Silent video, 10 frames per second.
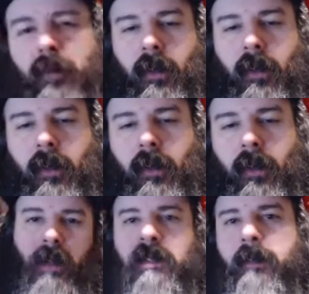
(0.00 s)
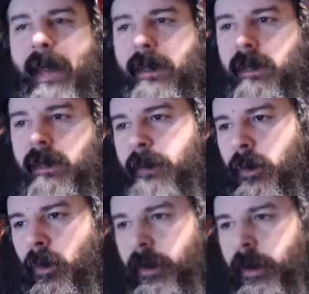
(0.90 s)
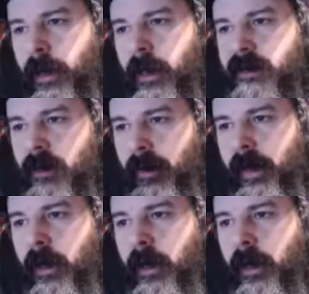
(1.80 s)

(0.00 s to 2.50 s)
the like little charts in the back to keep you organized and all